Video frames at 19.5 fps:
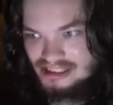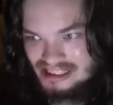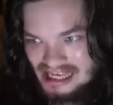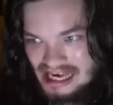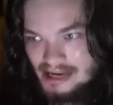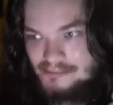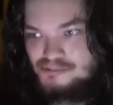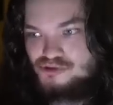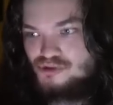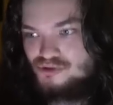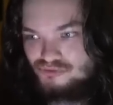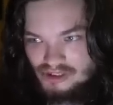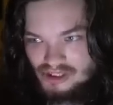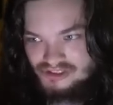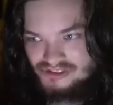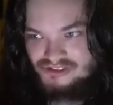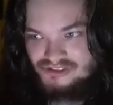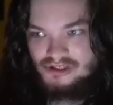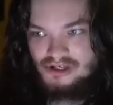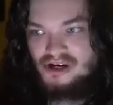capture
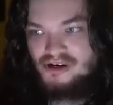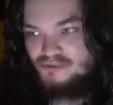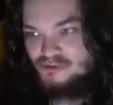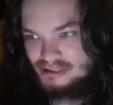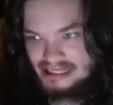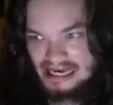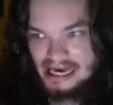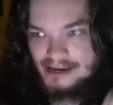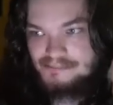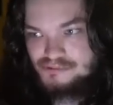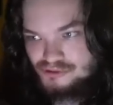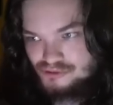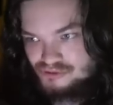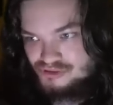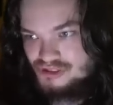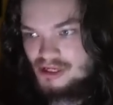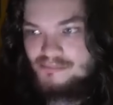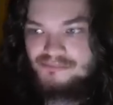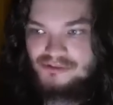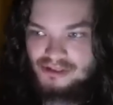Rostov or capture
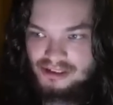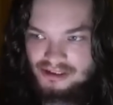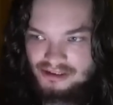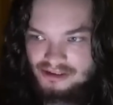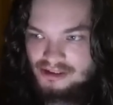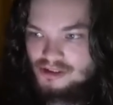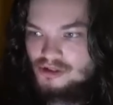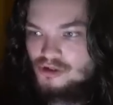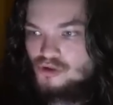something